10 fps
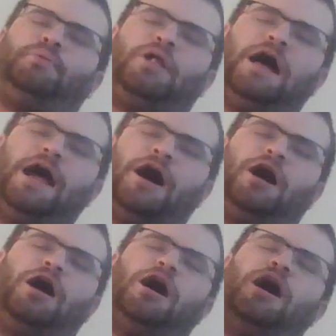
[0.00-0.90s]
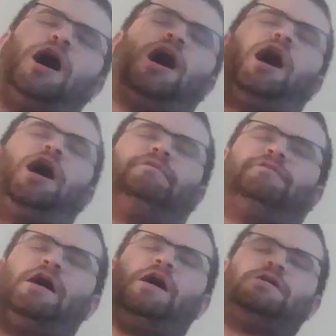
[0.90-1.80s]

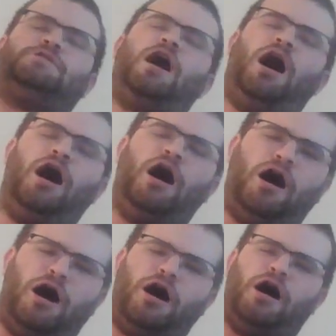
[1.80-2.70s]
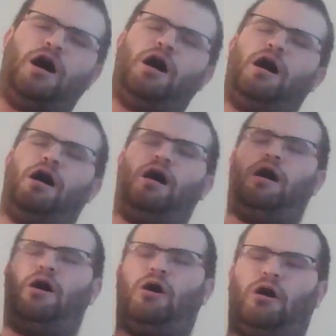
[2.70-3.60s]
playoff.
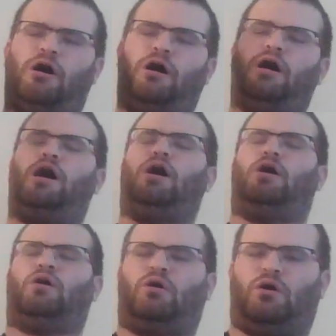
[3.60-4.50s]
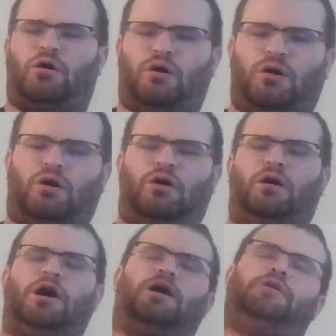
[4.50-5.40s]

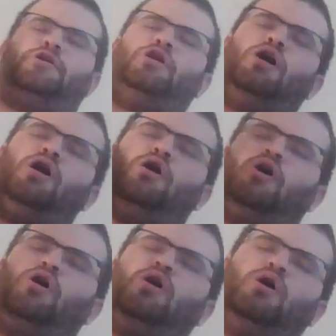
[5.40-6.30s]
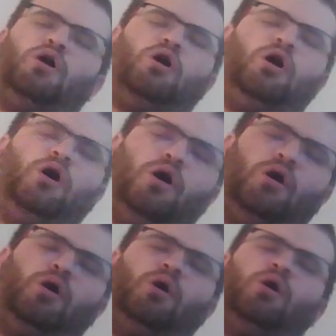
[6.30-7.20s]
No.
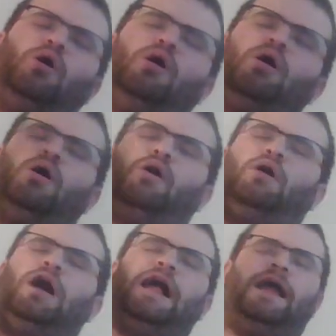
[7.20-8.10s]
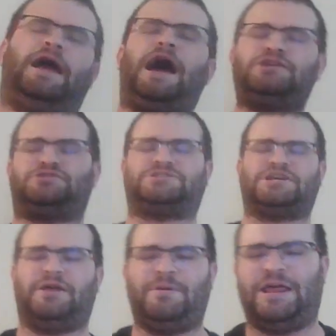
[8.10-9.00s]
No. And that's just
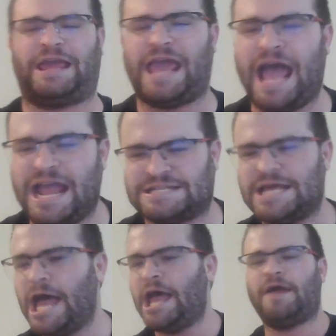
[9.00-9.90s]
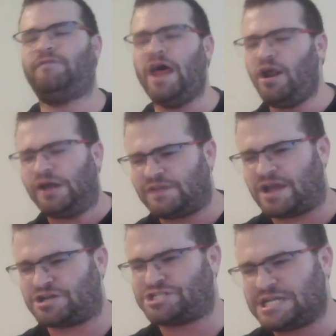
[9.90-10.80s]
going to be the case. If they don't get
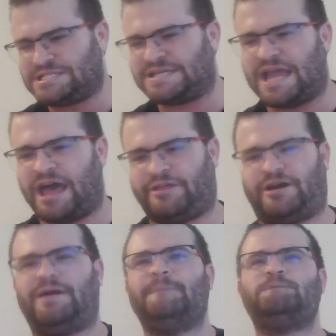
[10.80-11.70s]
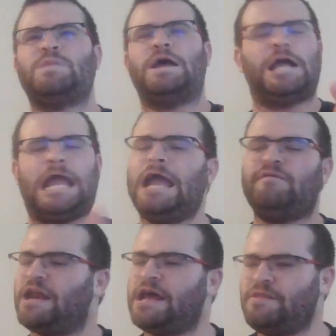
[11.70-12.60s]
their shit together,
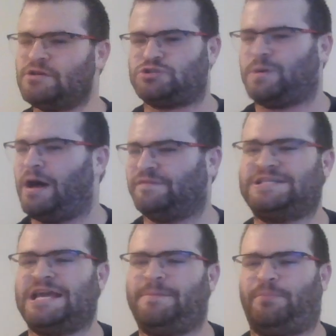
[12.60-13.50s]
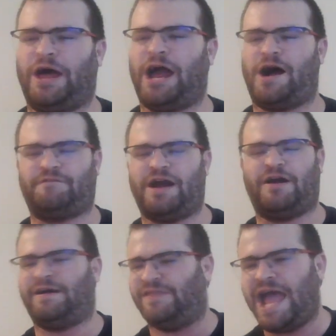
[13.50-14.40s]
even in the 12 team playoff
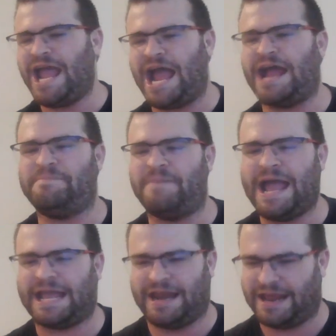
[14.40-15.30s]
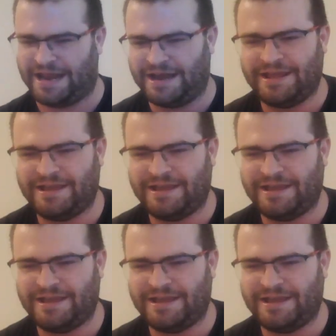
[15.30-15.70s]
era, they ain't making it.